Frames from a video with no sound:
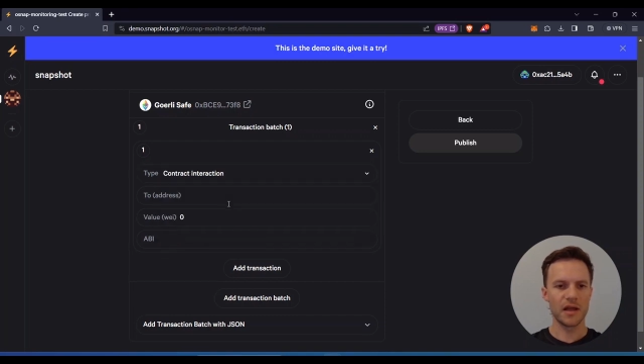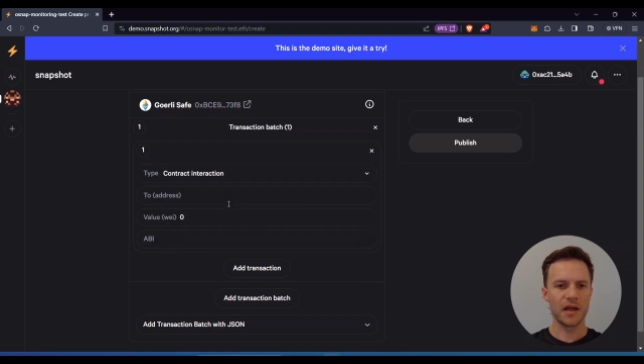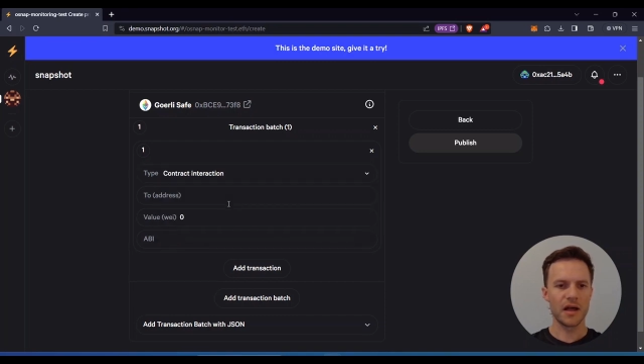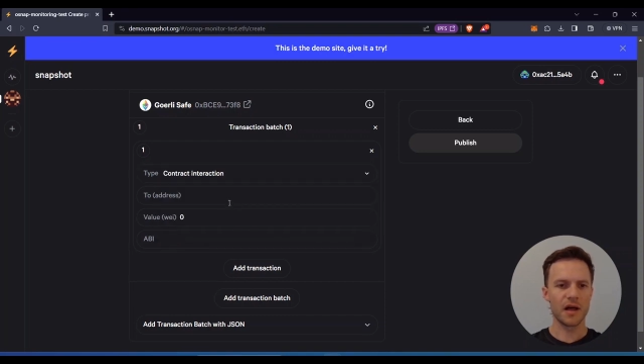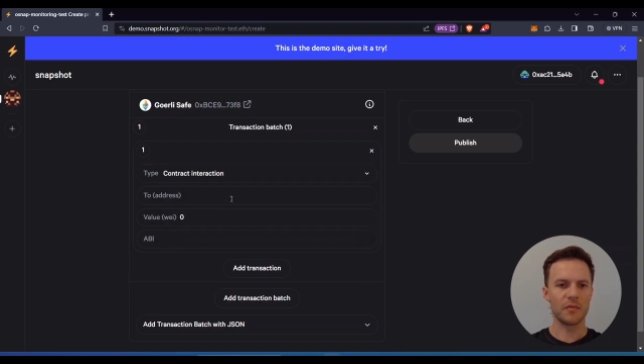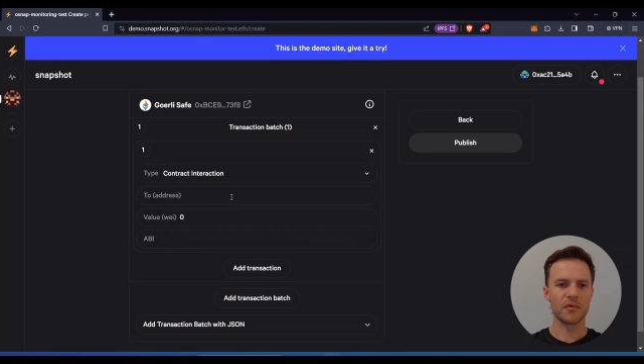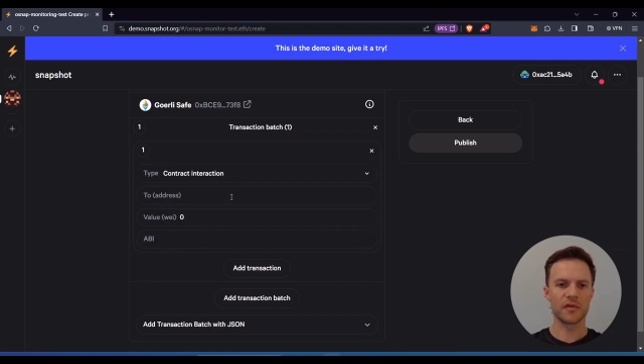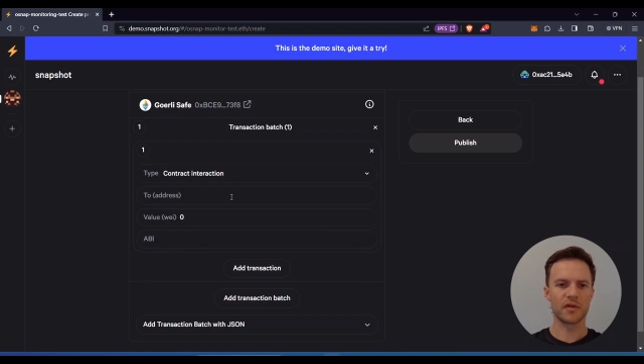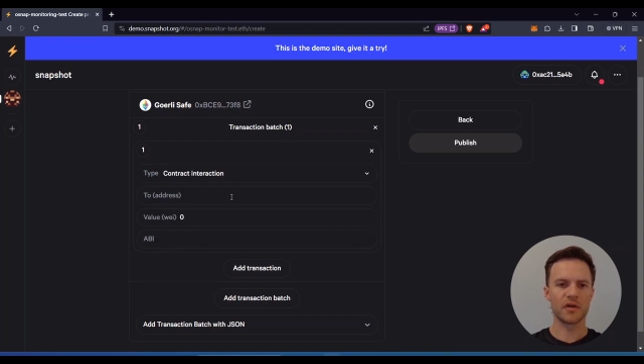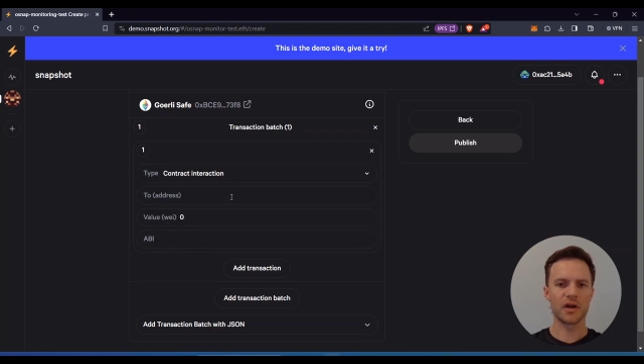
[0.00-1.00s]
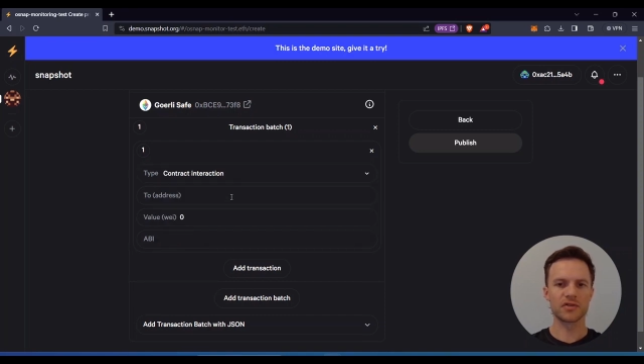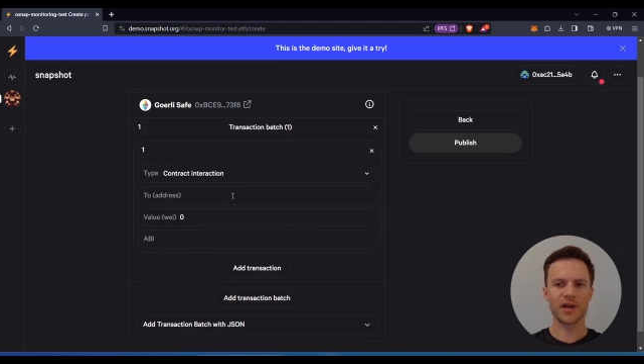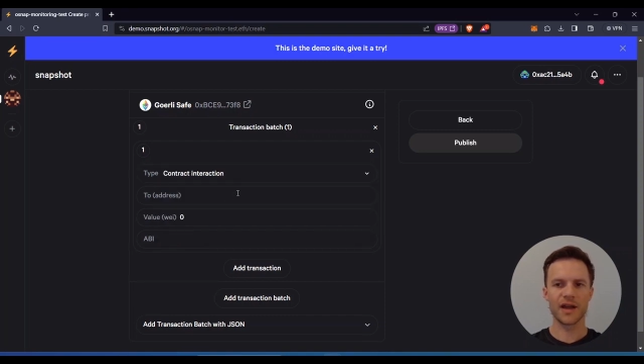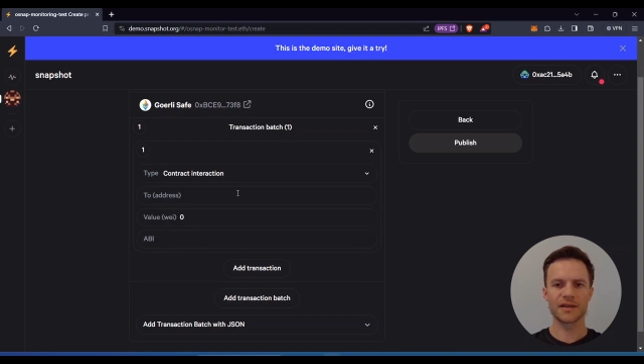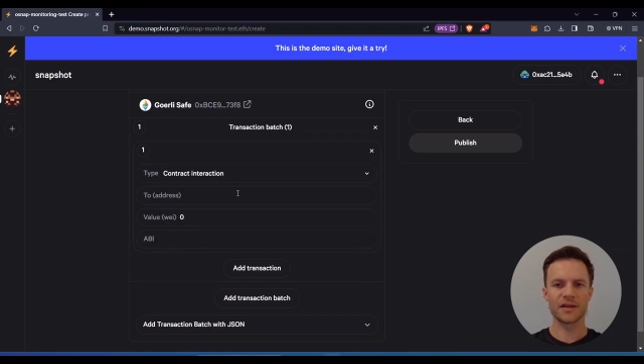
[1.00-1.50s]
There's
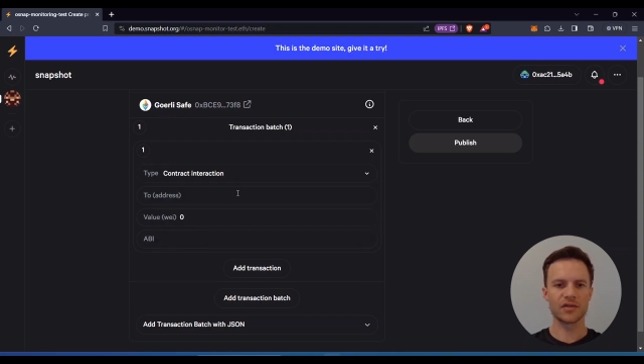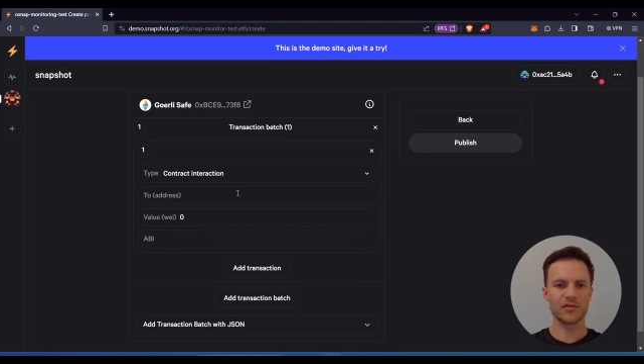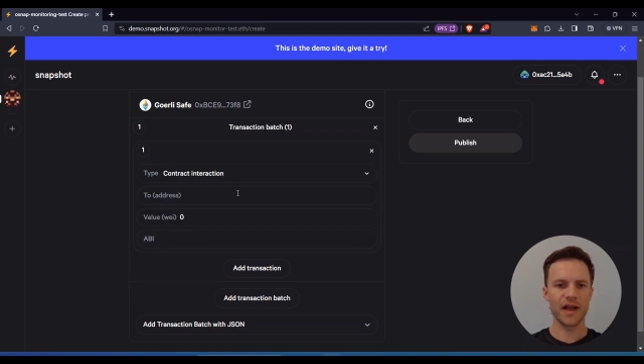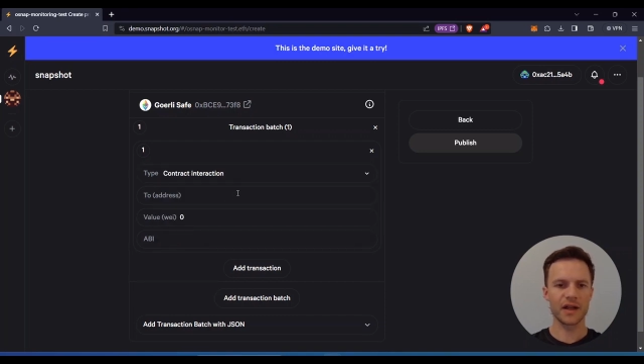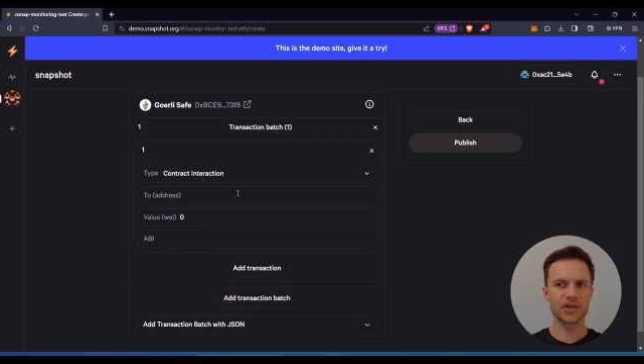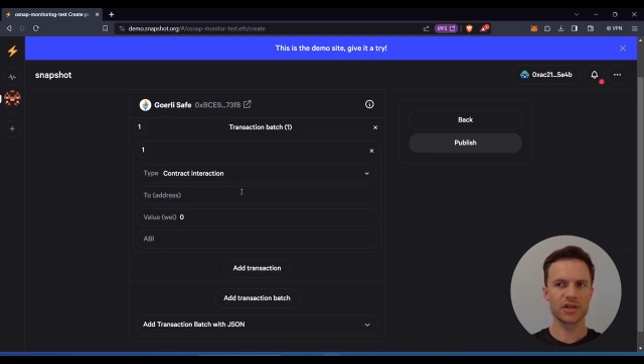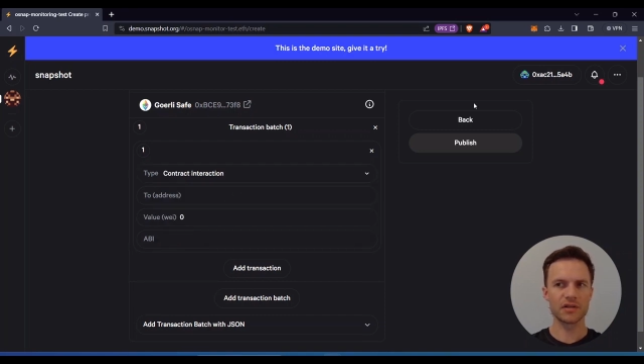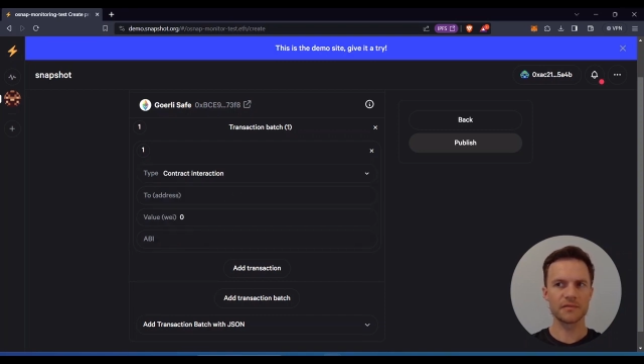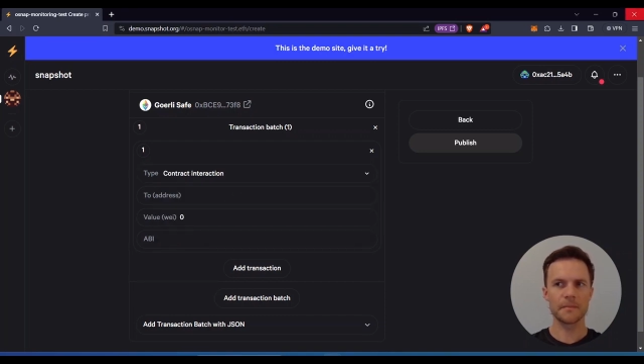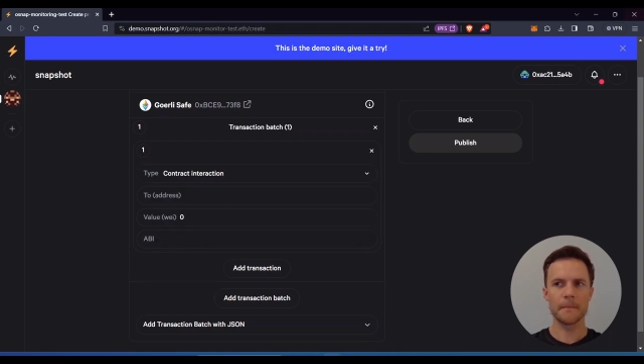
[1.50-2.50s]
contract interaction.